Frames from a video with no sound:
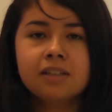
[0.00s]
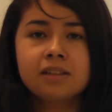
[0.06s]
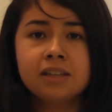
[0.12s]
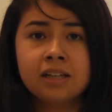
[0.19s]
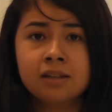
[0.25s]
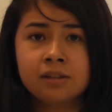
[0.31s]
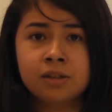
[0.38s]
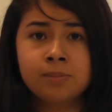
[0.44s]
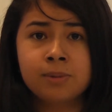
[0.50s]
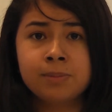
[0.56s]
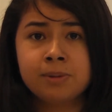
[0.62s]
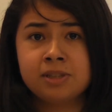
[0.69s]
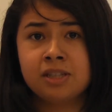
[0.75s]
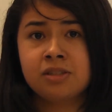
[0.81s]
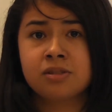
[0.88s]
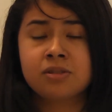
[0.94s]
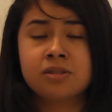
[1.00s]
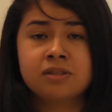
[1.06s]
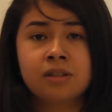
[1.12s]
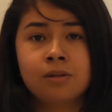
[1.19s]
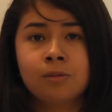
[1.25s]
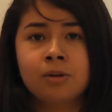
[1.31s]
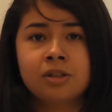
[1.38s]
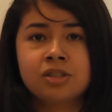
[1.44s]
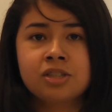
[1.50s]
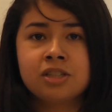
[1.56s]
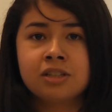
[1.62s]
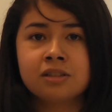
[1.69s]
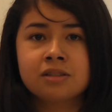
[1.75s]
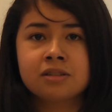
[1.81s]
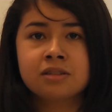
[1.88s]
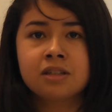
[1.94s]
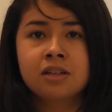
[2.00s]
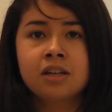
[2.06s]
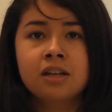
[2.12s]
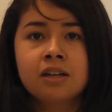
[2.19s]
that could be potential cell wall genes.